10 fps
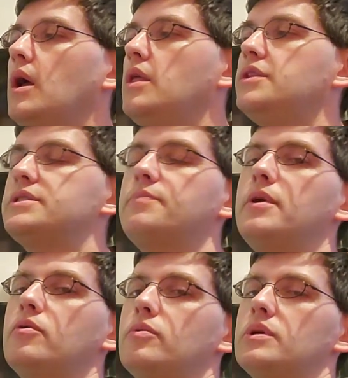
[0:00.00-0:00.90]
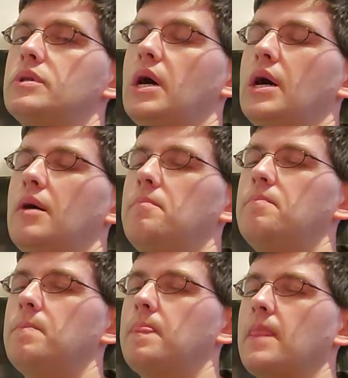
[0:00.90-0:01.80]
the CPU will
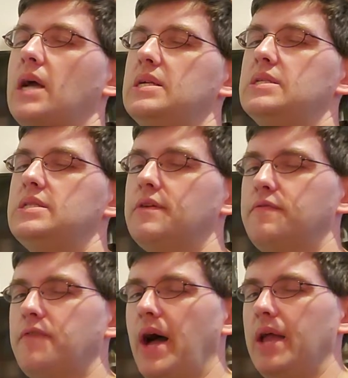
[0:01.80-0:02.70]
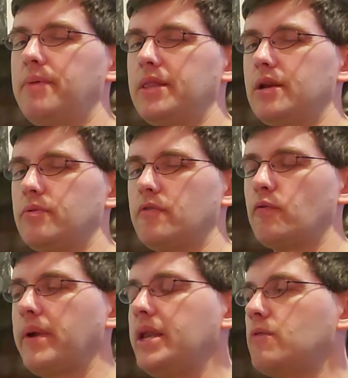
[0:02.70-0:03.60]
divide by the number of
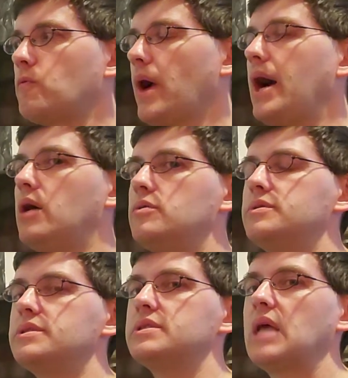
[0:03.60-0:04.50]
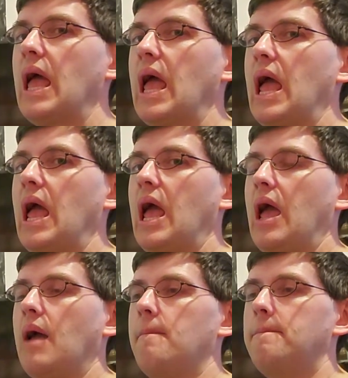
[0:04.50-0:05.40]
remaining rounds
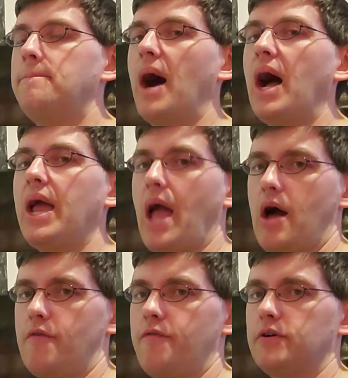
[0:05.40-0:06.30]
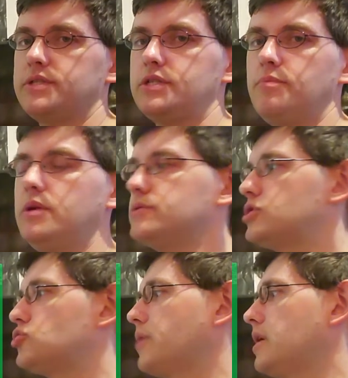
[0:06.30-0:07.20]
by how far the CPU is
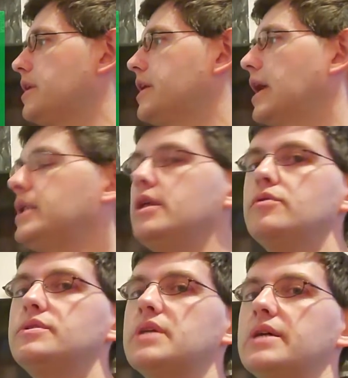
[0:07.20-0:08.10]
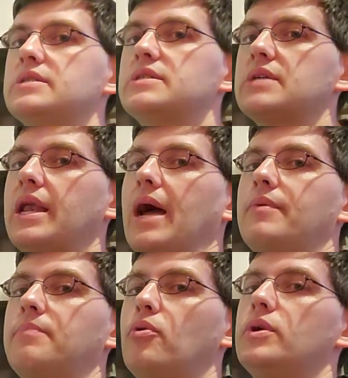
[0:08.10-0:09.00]
trailing, and use that to decide how
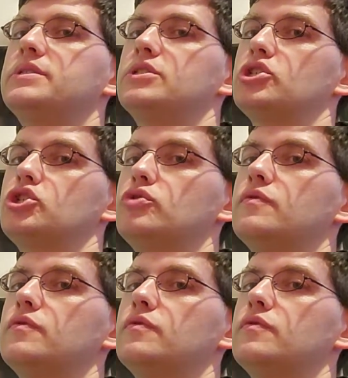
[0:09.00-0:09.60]
many points to shoot